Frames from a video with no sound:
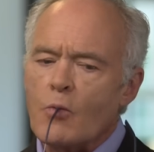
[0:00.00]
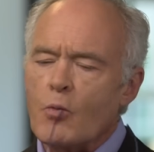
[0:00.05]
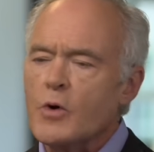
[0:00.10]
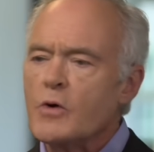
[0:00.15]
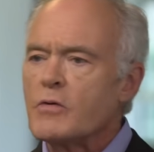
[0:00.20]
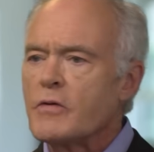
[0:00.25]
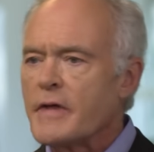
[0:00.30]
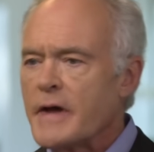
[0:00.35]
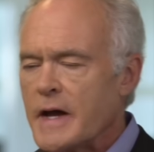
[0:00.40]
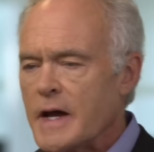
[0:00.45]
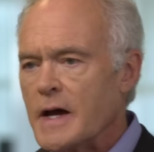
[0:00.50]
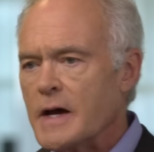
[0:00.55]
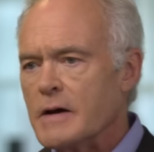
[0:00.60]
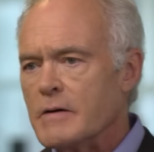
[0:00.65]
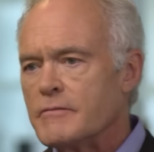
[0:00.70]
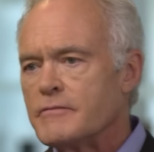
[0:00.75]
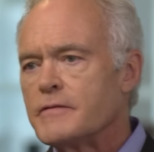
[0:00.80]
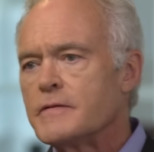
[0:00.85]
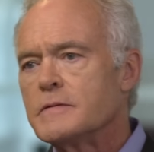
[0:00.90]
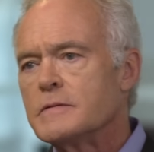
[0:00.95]
Will they
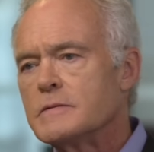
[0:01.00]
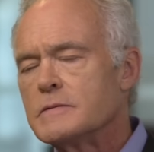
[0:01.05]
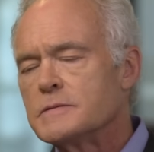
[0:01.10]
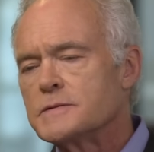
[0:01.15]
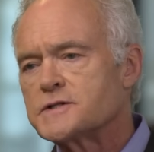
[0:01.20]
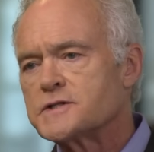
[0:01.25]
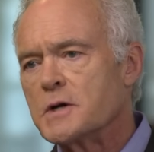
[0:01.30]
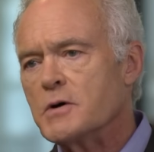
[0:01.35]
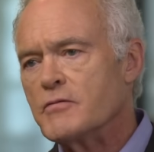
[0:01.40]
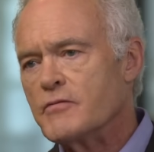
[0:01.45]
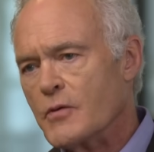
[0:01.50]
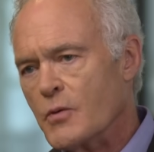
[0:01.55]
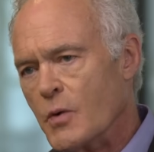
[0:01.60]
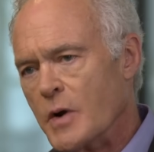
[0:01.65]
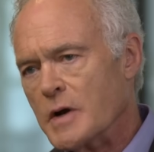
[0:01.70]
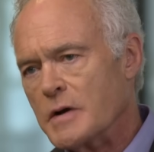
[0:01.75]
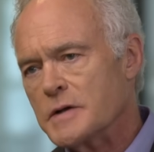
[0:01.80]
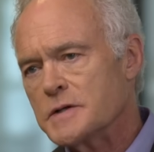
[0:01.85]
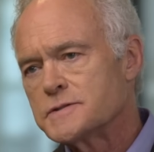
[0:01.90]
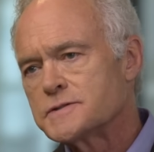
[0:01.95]
have
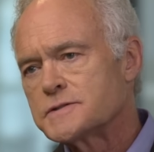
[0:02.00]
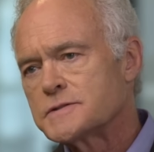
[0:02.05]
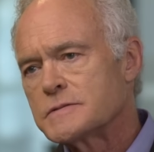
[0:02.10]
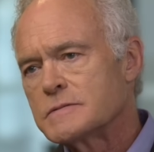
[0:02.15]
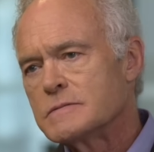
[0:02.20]
self-awareness,